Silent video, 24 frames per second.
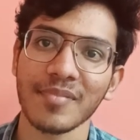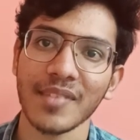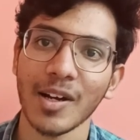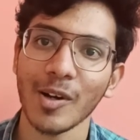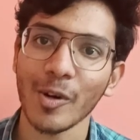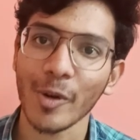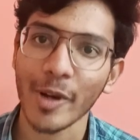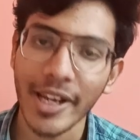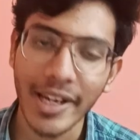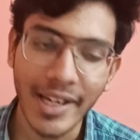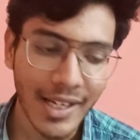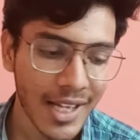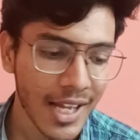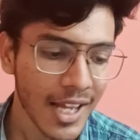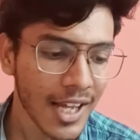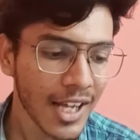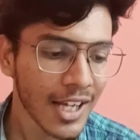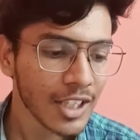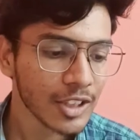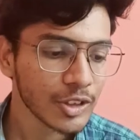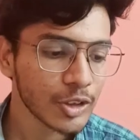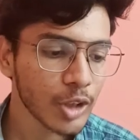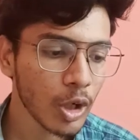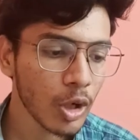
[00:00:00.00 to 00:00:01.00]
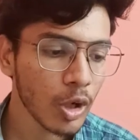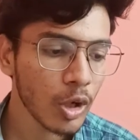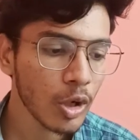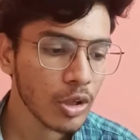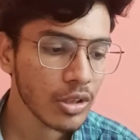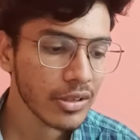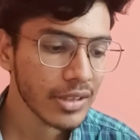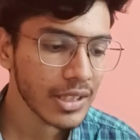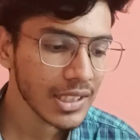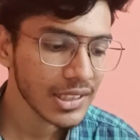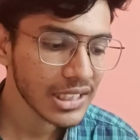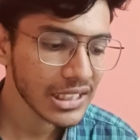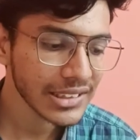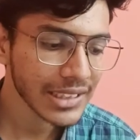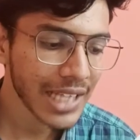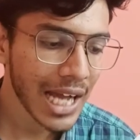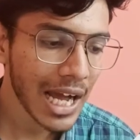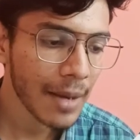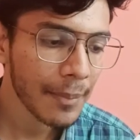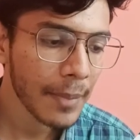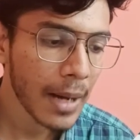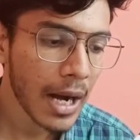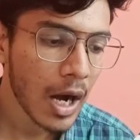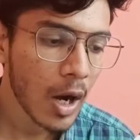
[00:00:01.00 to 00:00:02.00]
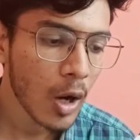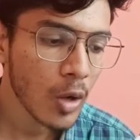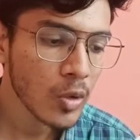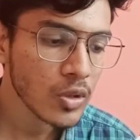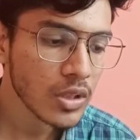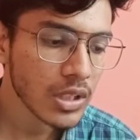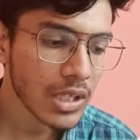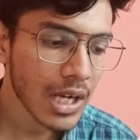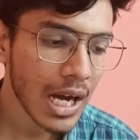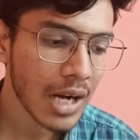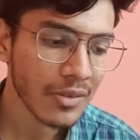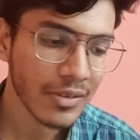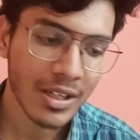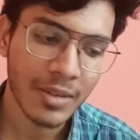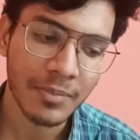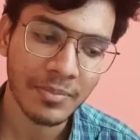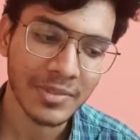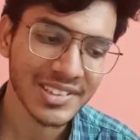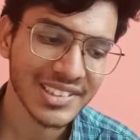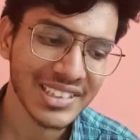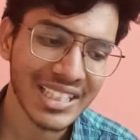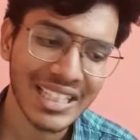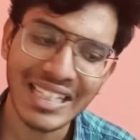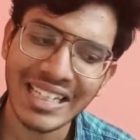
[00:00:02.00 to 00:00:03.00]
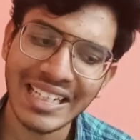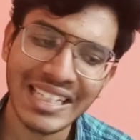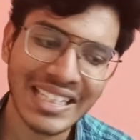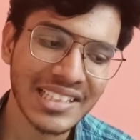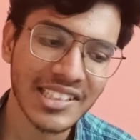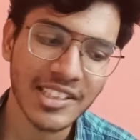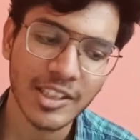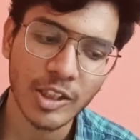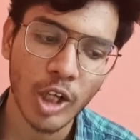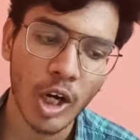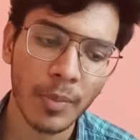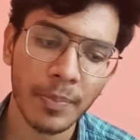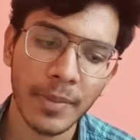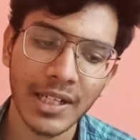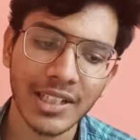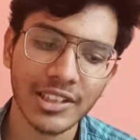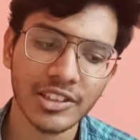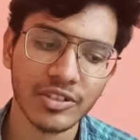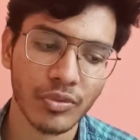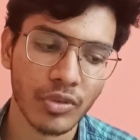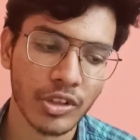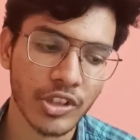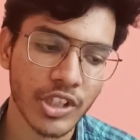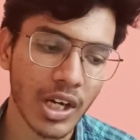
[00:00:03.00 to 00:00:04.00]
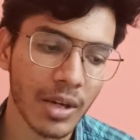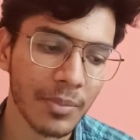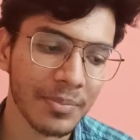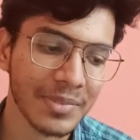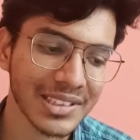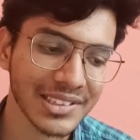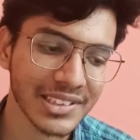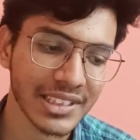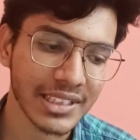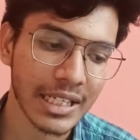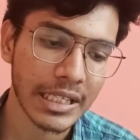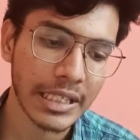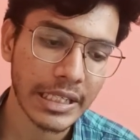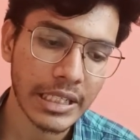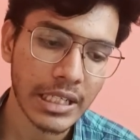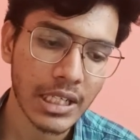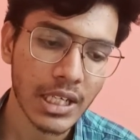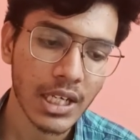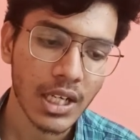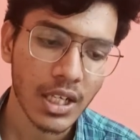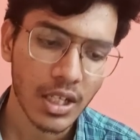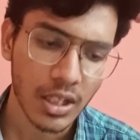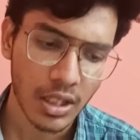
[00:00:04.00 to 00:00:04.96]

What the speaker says: Okay, so this is about our miscellaneous topics, which are basically